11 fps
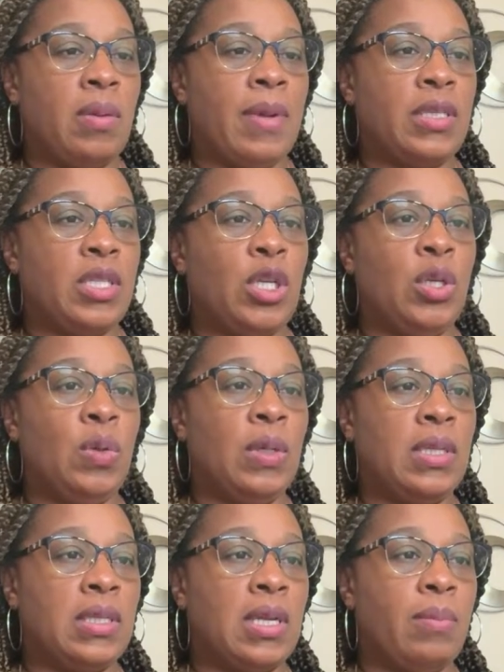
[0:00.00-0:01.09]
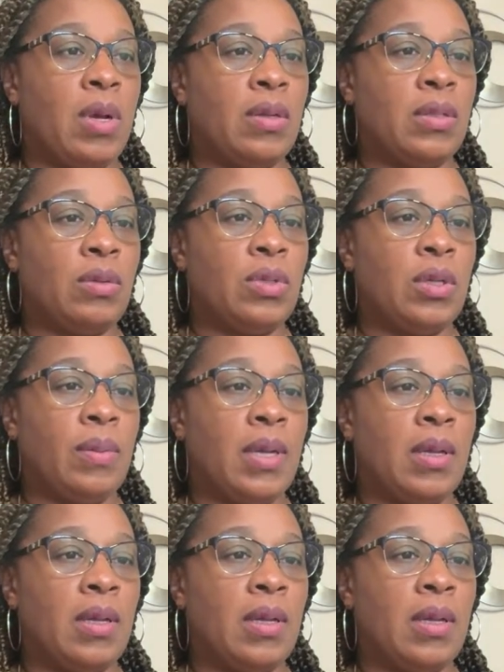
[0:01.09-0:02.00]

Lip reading: on my to-do list that I'm also doing.